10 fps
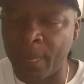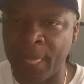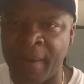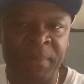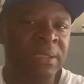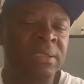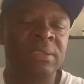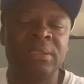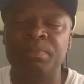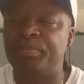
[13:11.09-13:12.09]
I've been
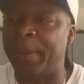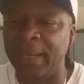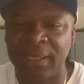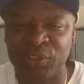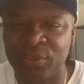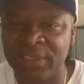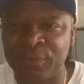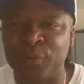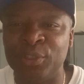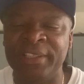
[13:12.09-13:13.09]
banging on this
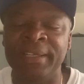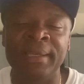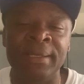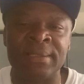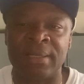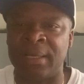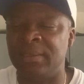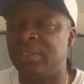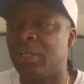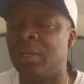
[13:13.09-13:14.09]
for years. I
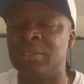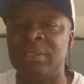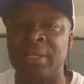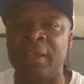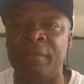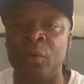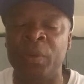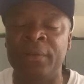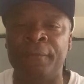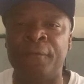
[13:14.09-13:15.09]
teach classes every
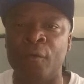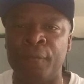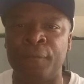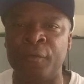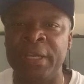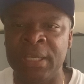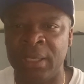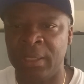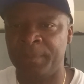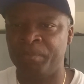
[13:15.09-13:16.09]
week for free,
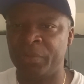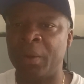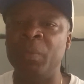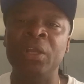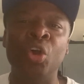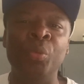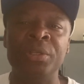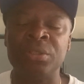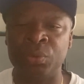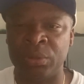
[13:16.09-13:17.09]
and we go
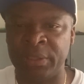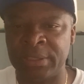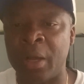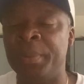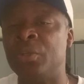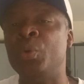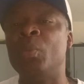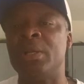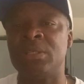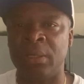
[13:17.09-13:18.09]
into all of this. I'll be doing
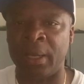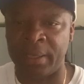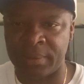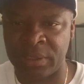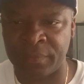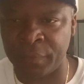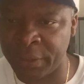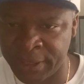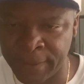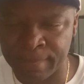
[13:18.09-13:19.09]
one tonight,
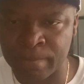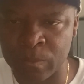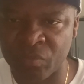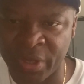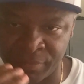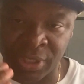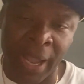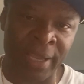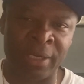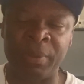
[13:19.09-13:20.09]
6:30. I'm
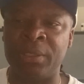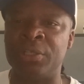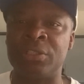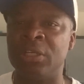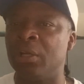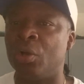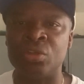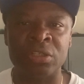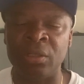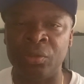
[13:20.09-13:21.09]
tired because
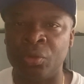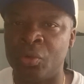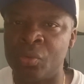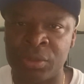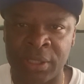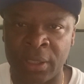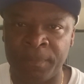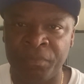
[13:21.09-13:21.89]
constantly on calls now.